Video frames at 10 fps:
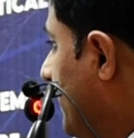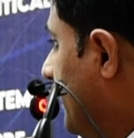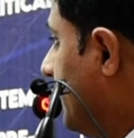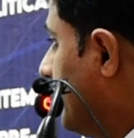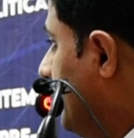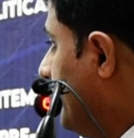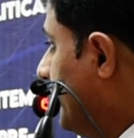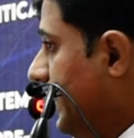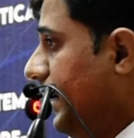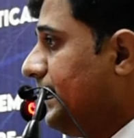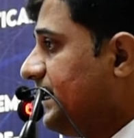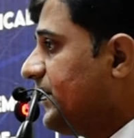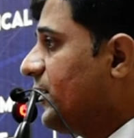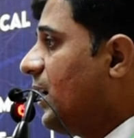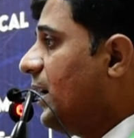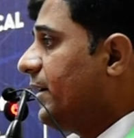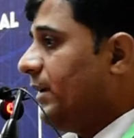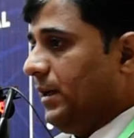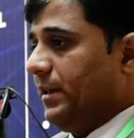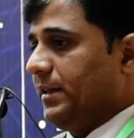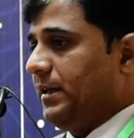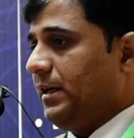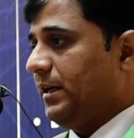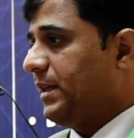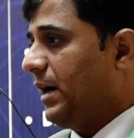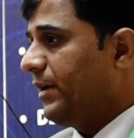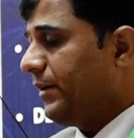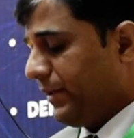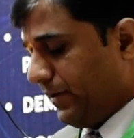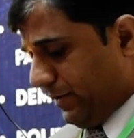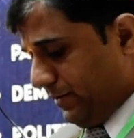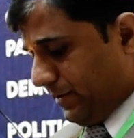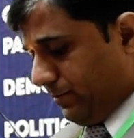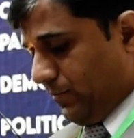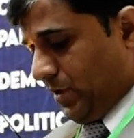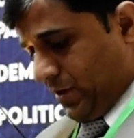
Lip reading: the, in this regard, the authoritarianism